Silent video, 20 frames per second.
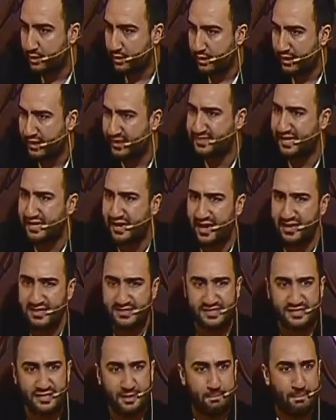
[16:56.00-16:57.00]
He said, I
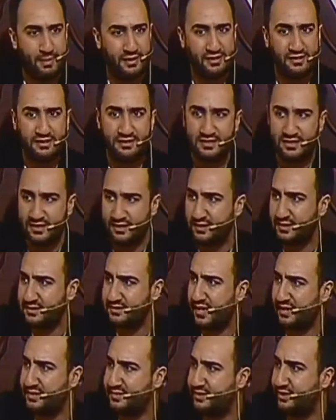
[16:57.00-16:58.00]
see
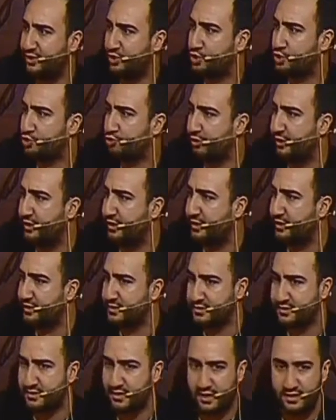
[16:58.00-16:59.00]
buildings, I see
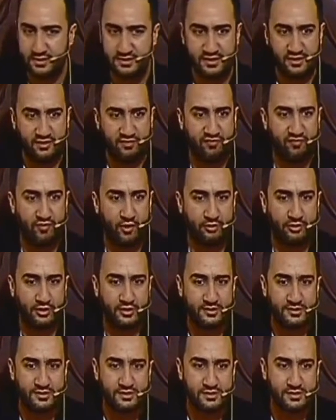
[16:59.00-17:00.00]
trees, I see
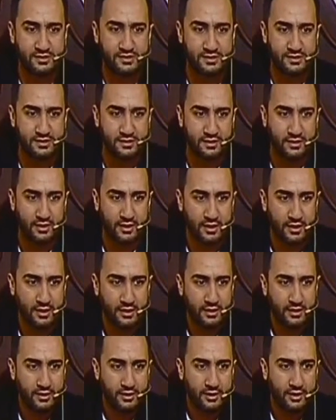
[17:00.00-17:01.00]
forests.
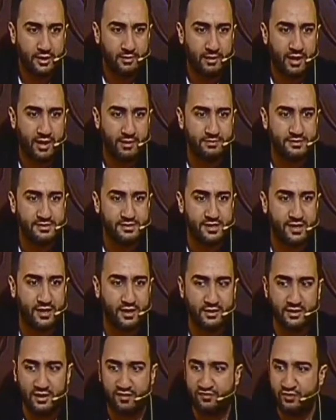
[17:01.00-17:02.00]
Imam
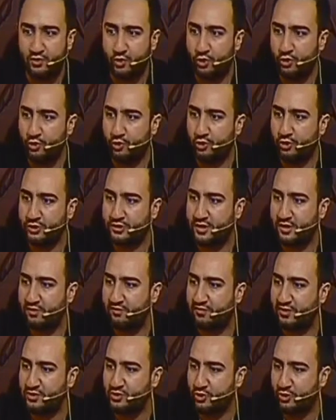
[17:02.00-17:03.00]
said, if your Lord can
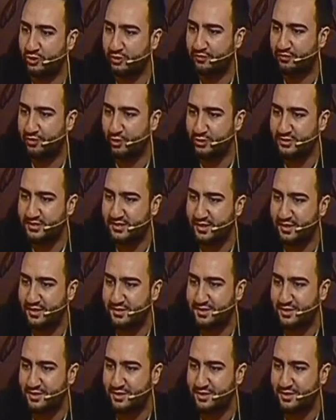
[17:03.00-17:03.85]
fit all of those things